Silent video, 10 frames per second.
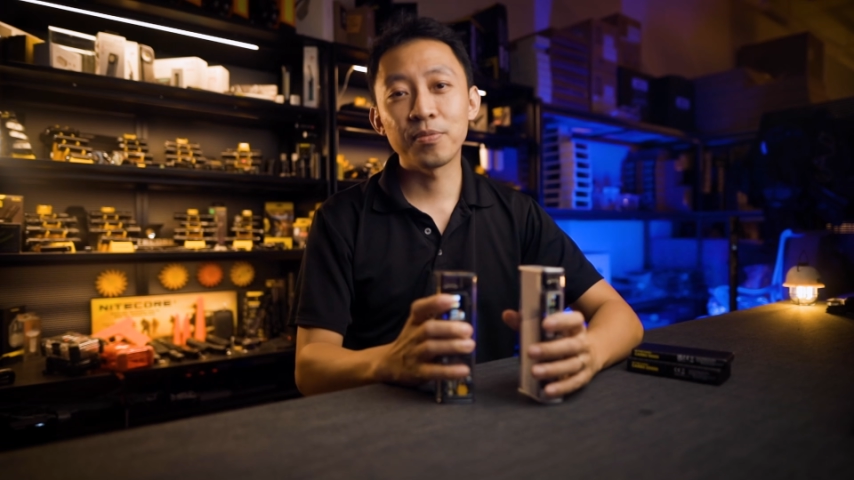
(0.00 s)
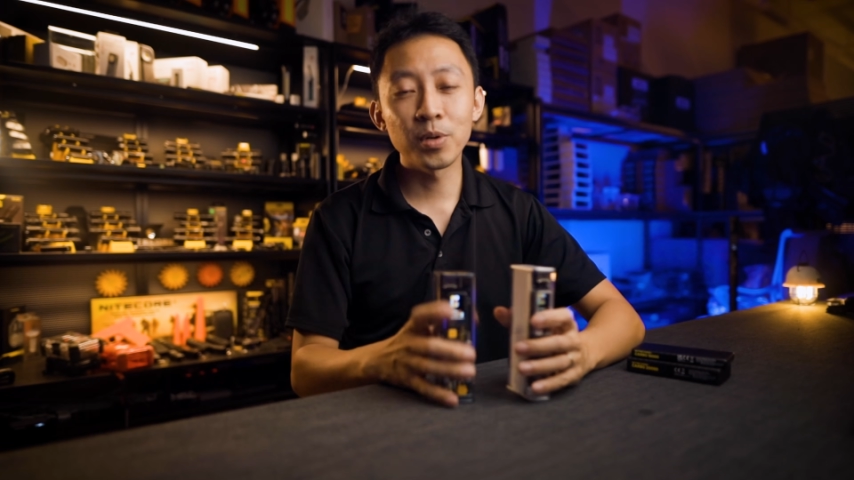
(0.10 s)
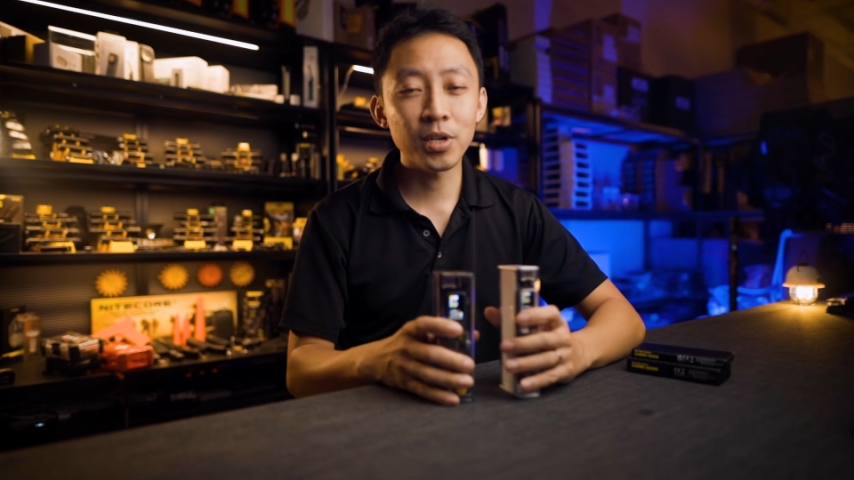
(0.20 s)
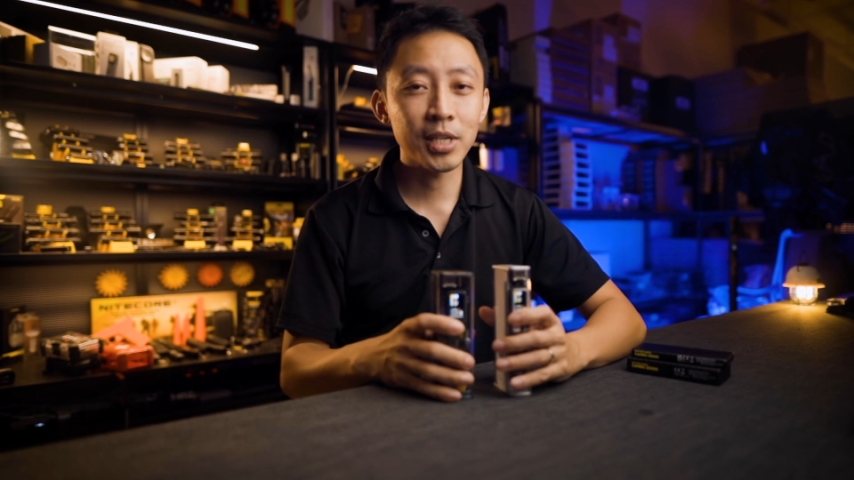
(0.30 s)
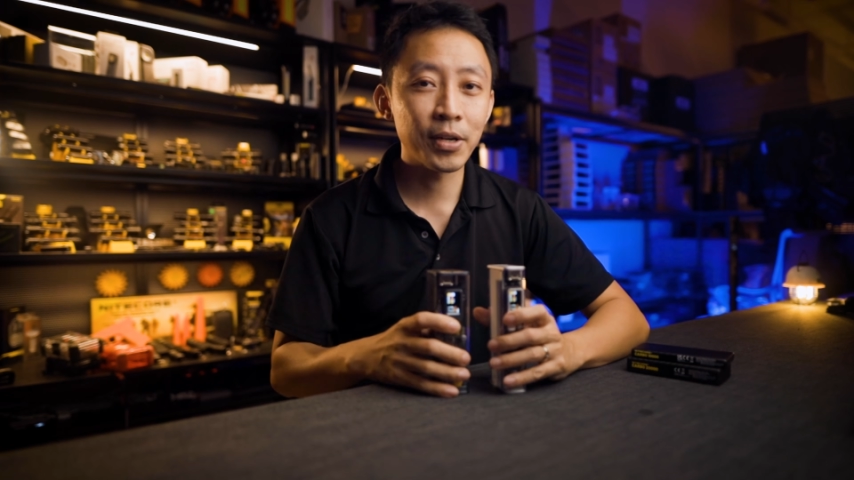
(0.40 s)

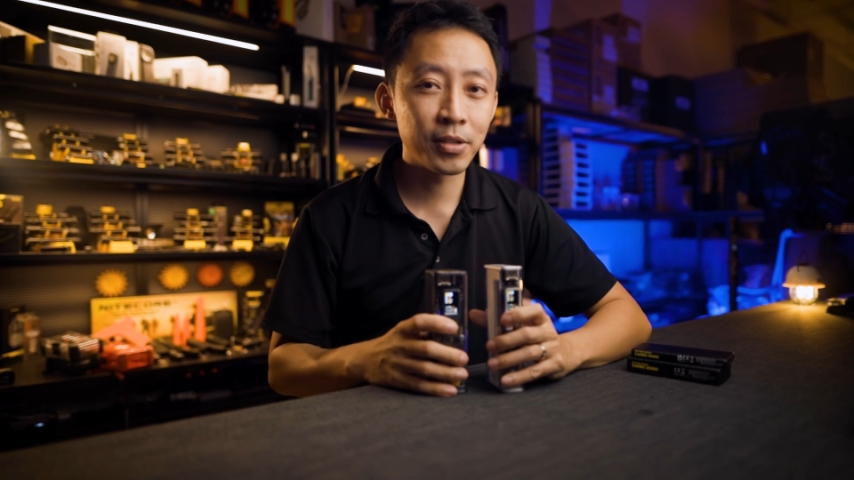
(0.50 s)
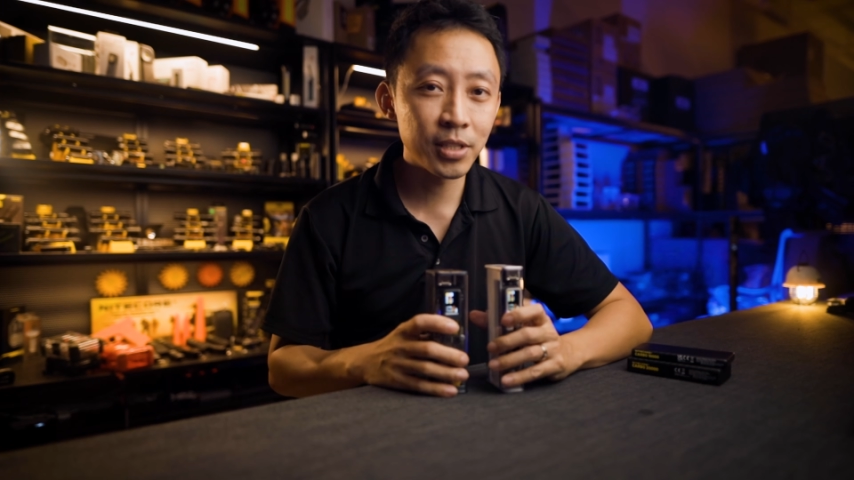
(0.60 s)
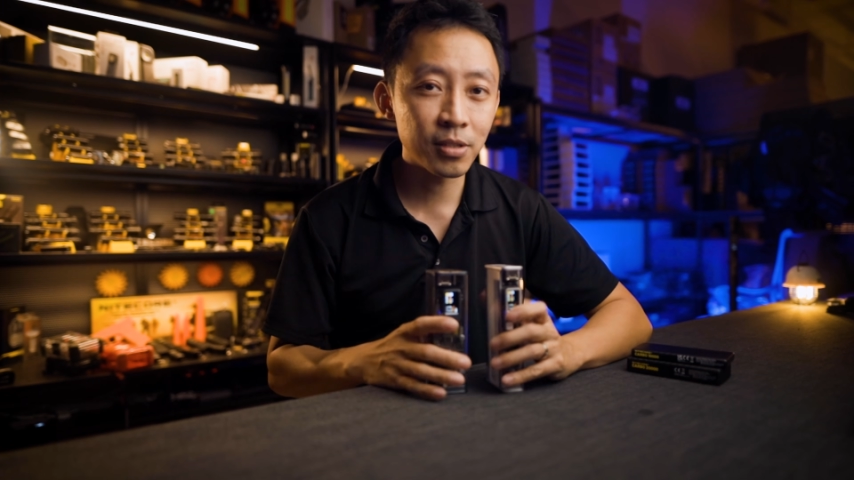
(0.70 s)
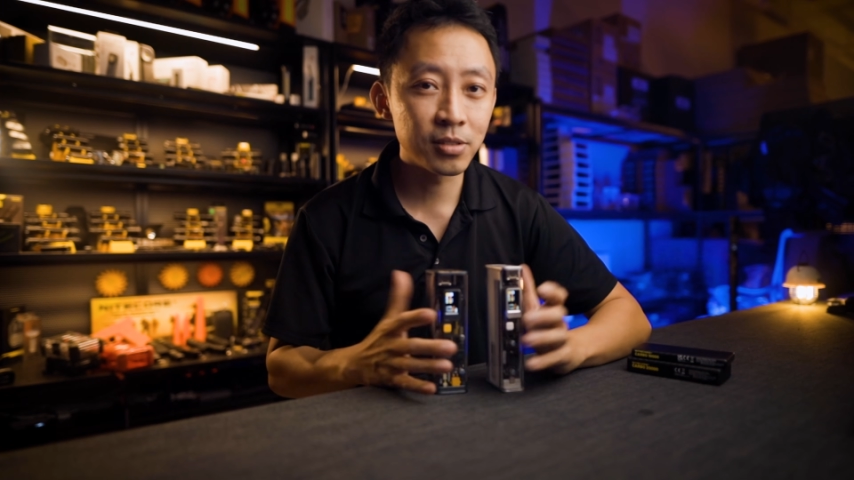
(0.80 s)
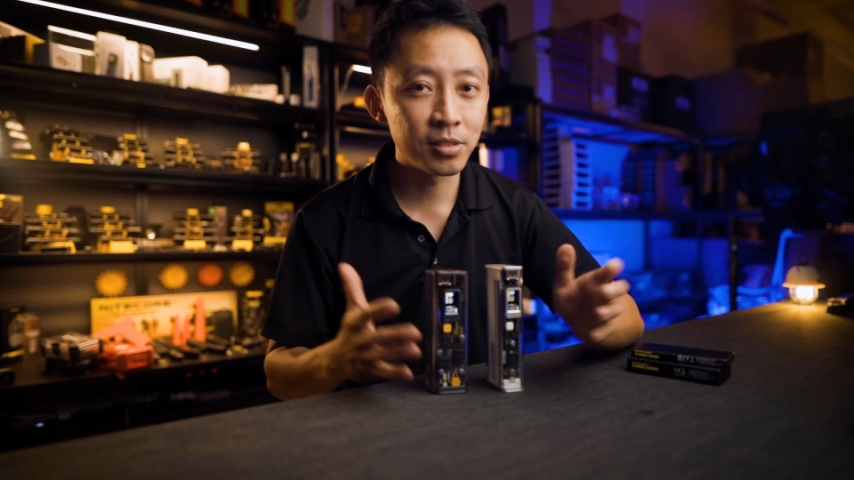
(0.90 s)
more clarity on the